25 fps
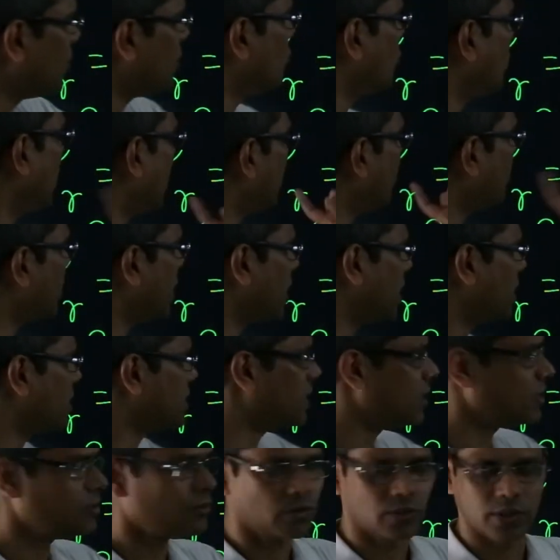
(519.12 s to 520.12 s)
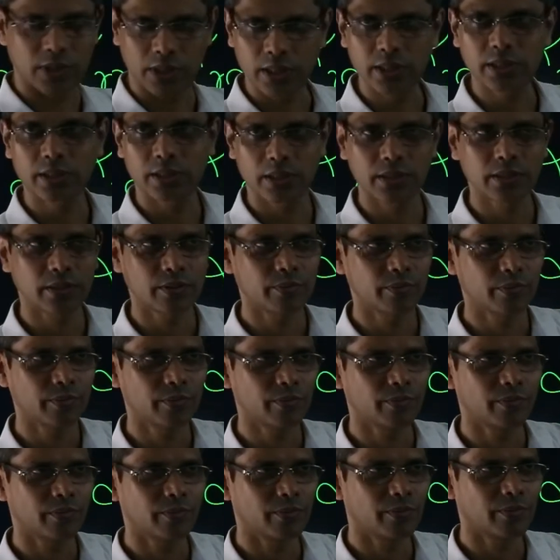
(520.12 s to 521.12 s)
but 1 minus this only,
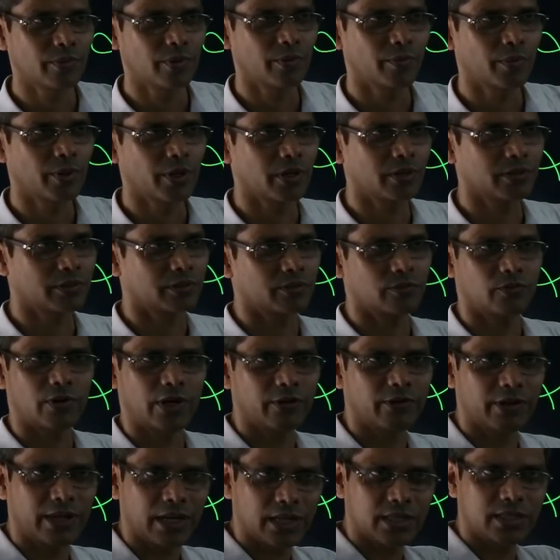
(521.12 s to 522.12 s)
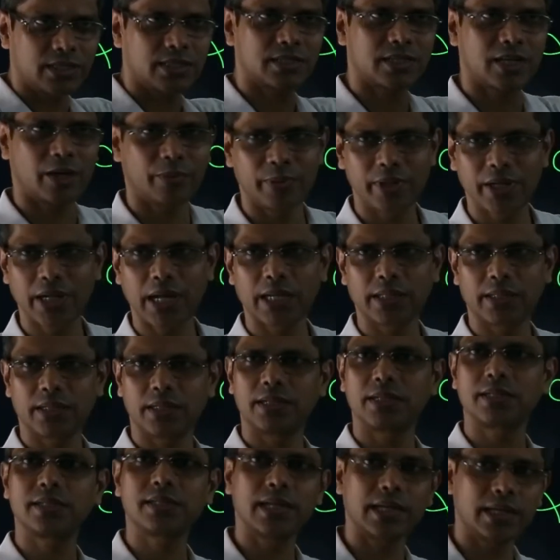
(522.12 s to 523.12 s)
because whatever energy is coming either
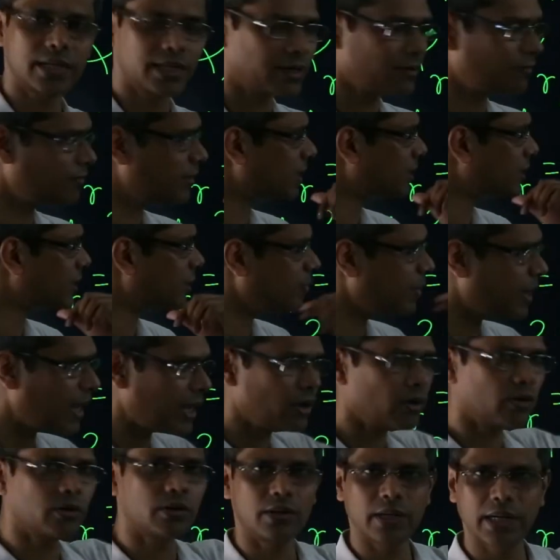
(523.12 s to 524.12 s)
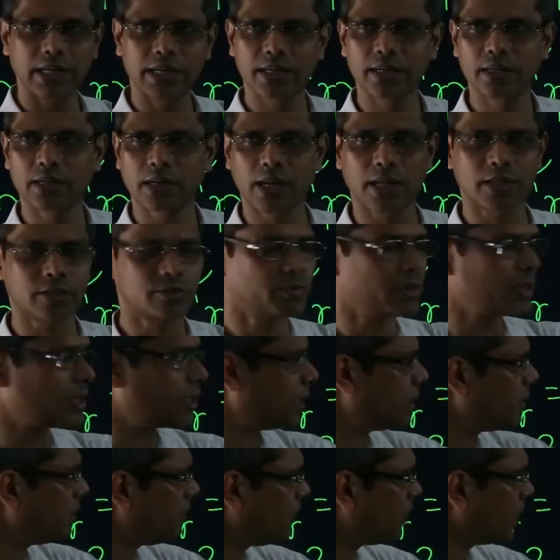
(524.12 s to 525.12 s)
is getting reflected back or getting
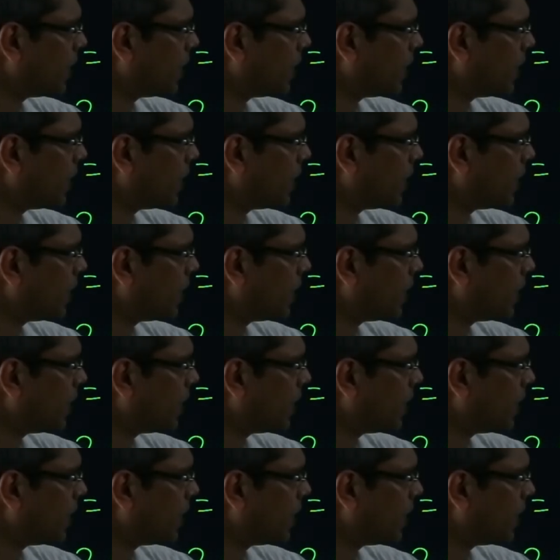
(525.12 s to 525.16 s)
transmitted.